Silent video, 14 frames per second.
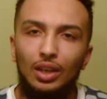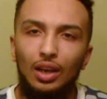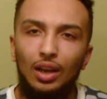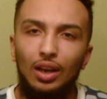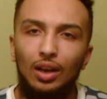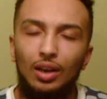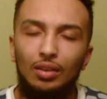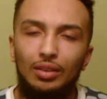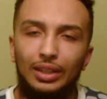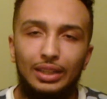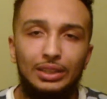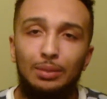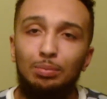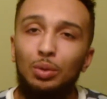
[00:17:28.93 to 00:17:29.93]
Like I
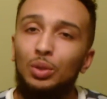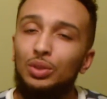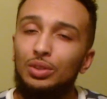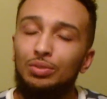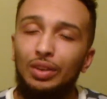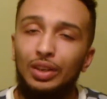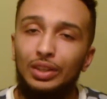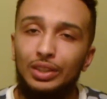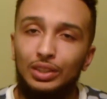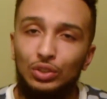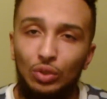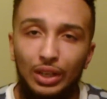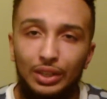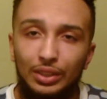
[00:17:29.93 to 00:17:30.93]
said, both are very good
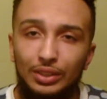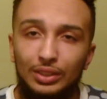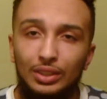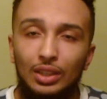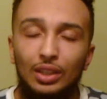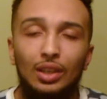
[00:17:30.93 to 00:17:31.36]
strikers.